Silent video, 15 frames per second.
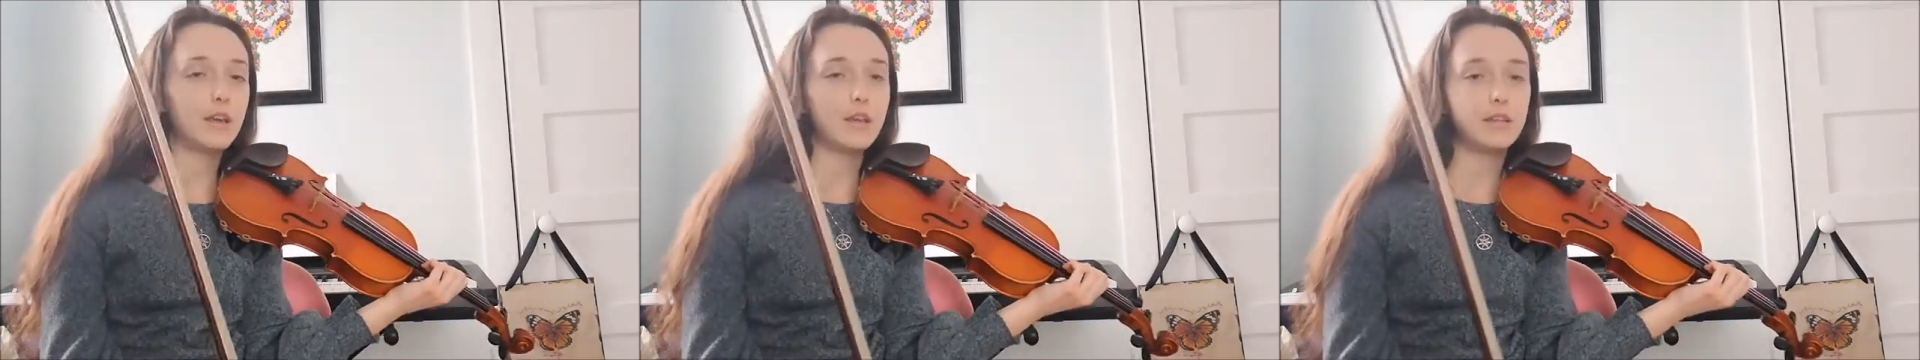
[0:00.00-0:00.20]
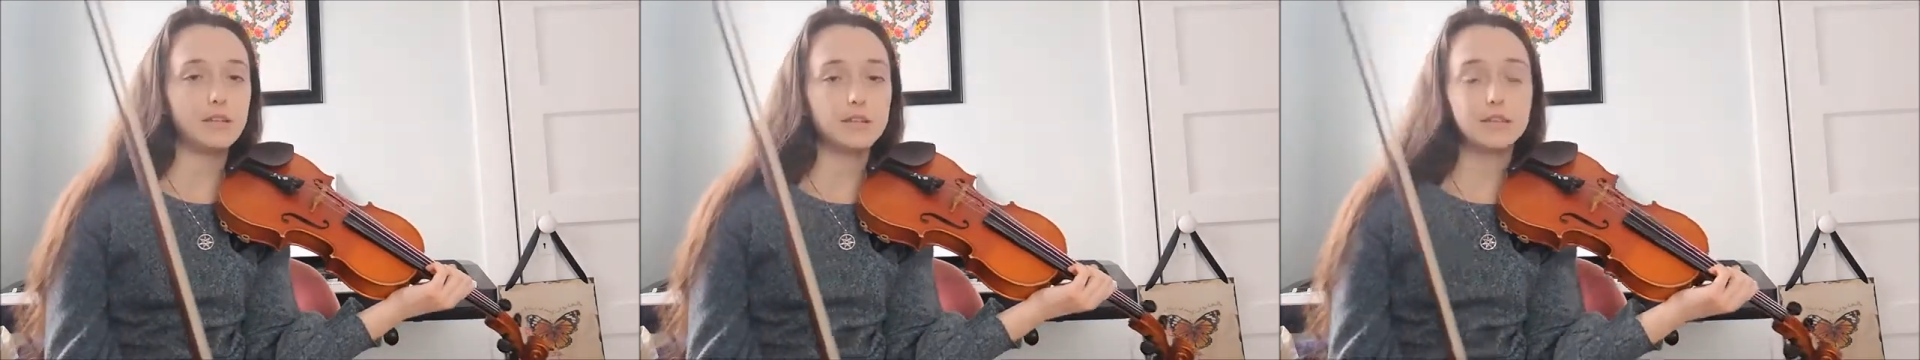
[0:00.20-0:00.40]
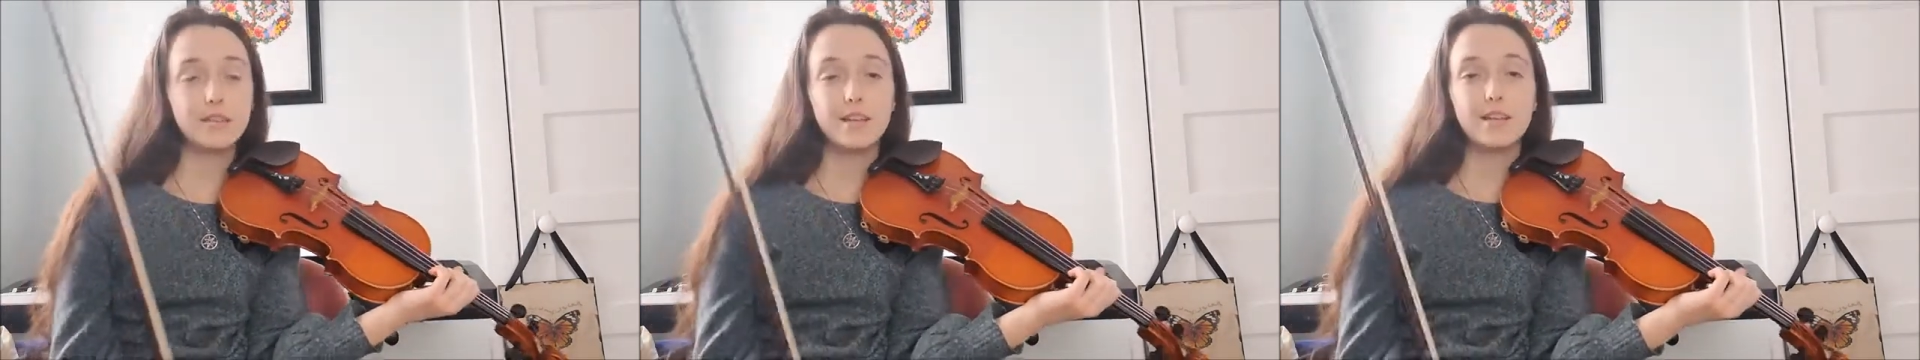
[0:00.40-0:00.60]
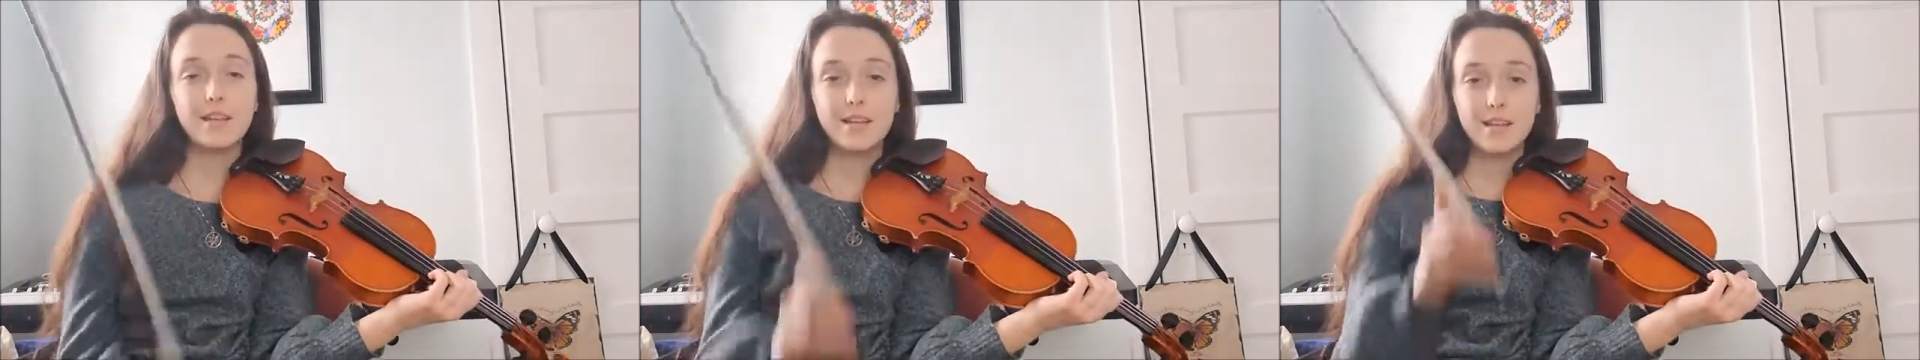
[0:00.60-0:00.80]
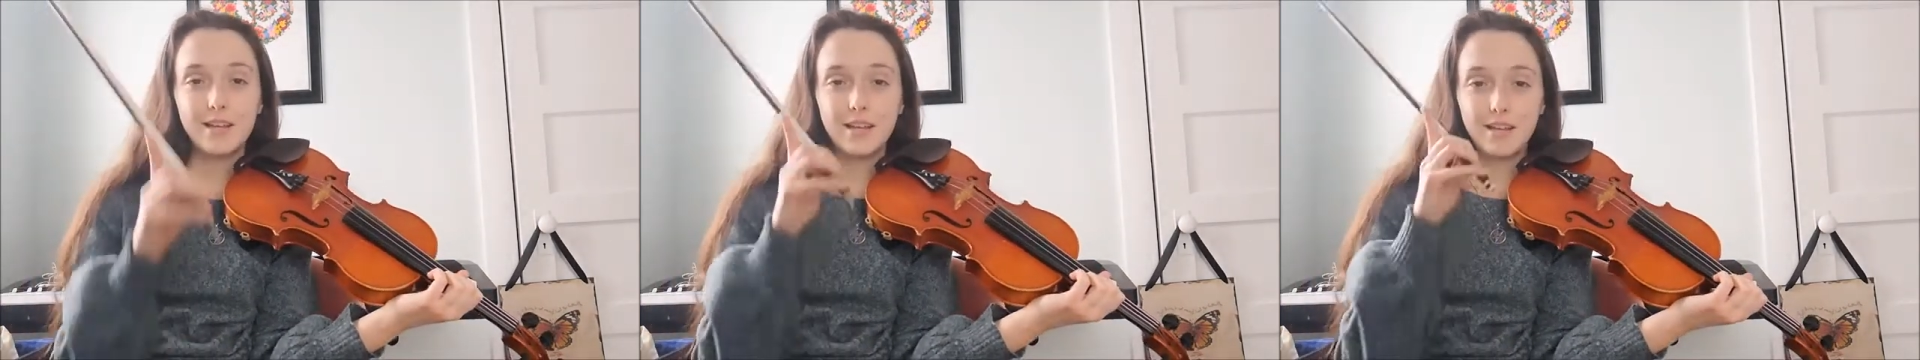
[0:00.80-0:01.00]
And
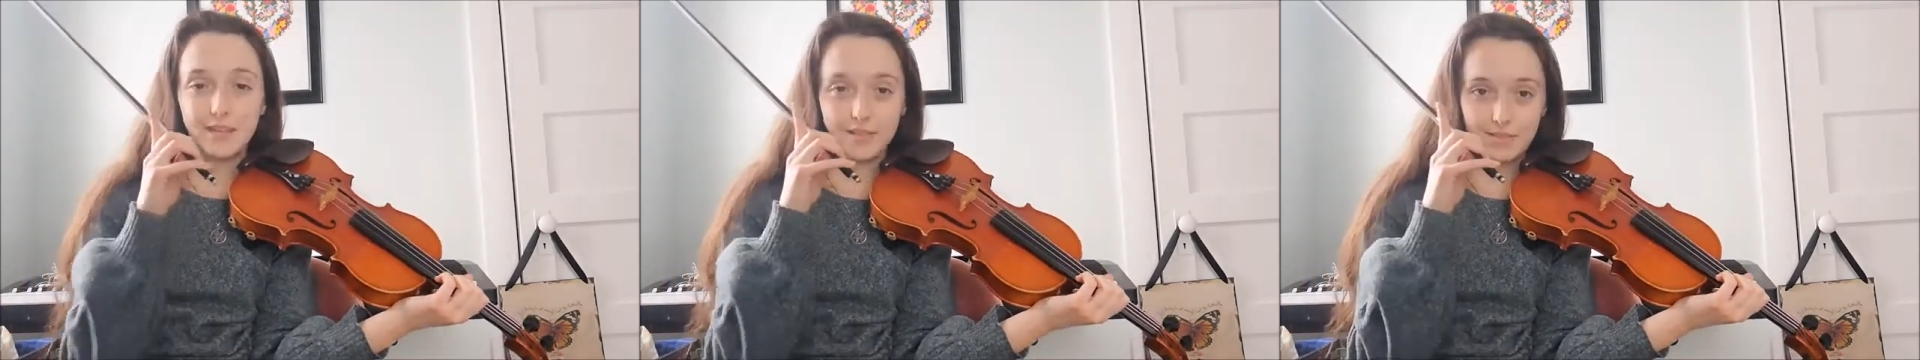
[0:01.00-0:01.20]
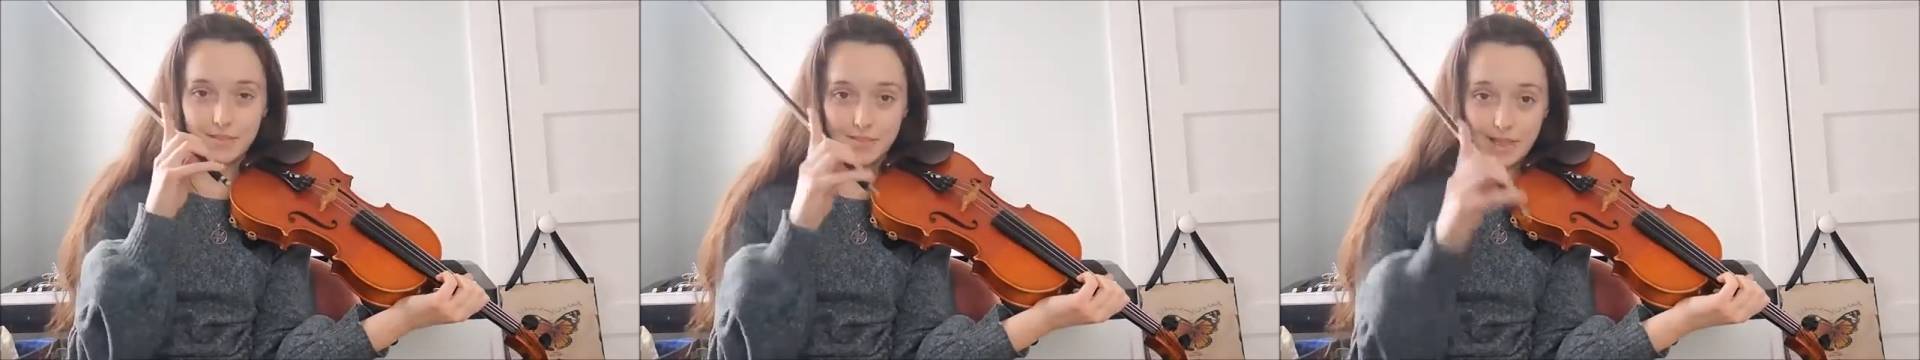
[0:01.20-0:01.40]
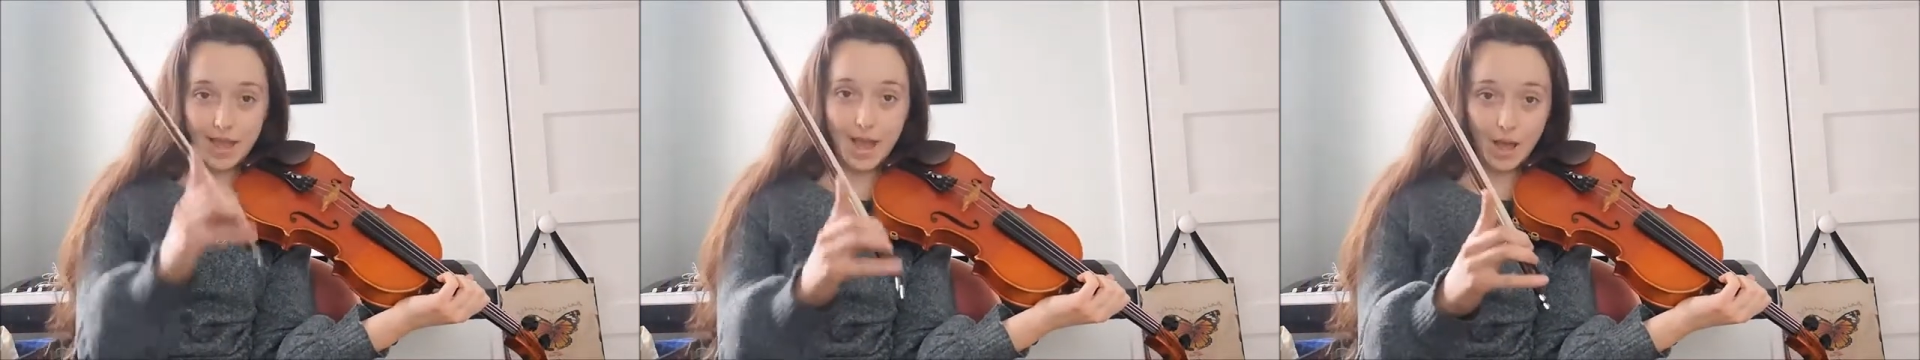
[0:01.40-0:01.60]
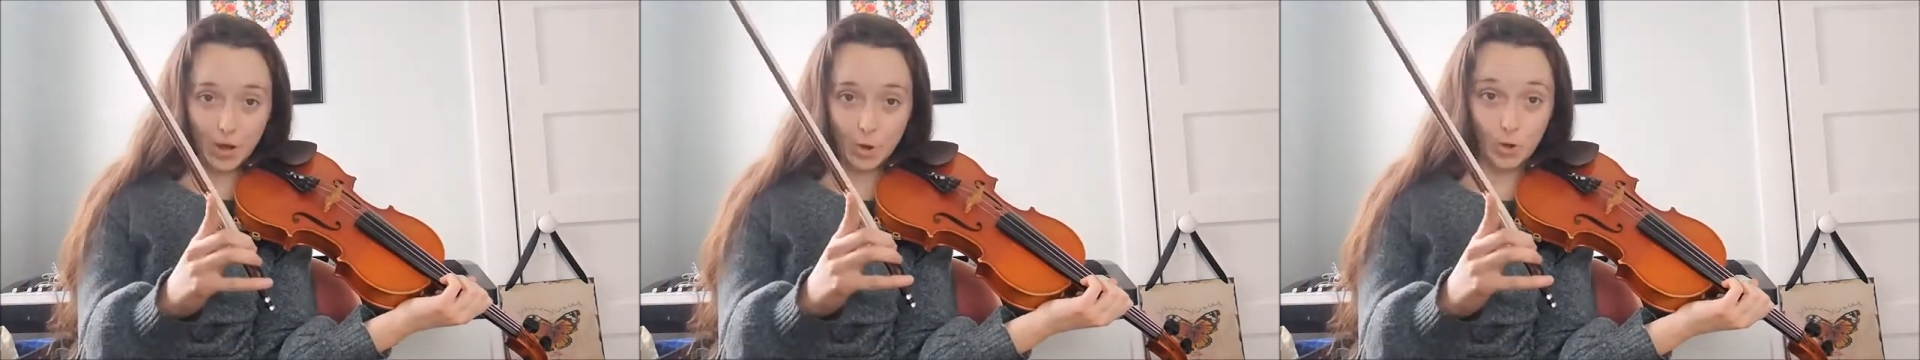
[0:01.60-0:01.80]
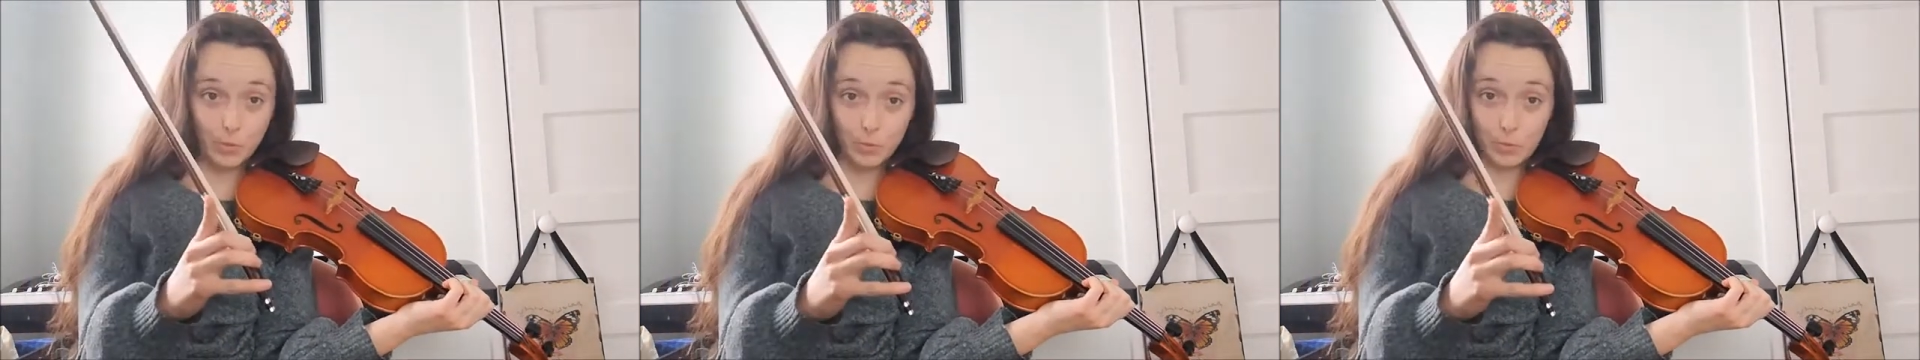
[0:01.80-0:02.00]

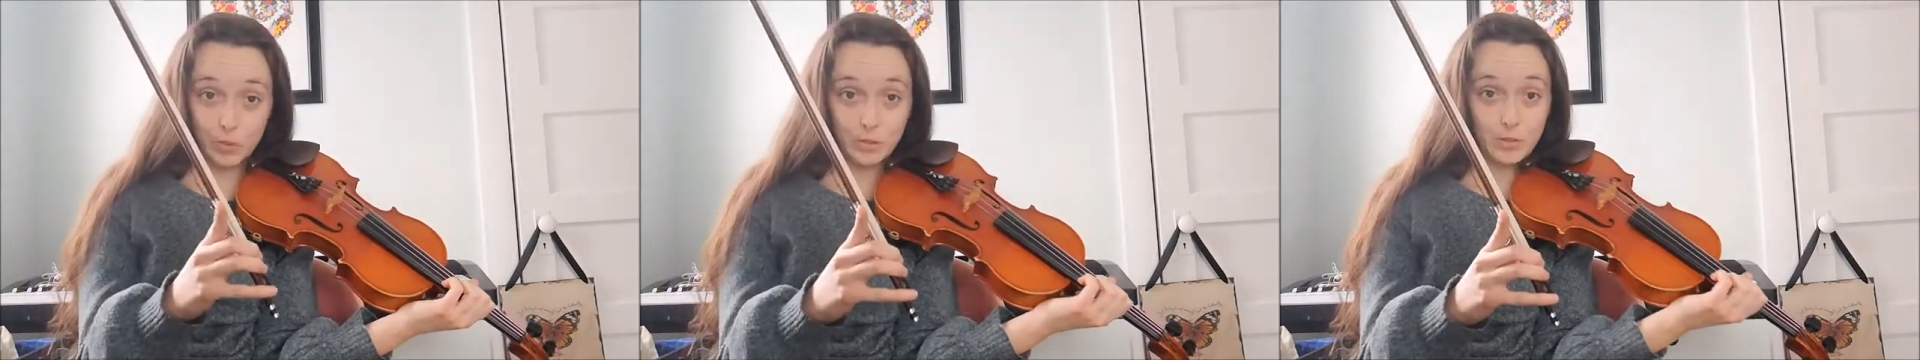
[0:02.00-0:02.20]
now I'm going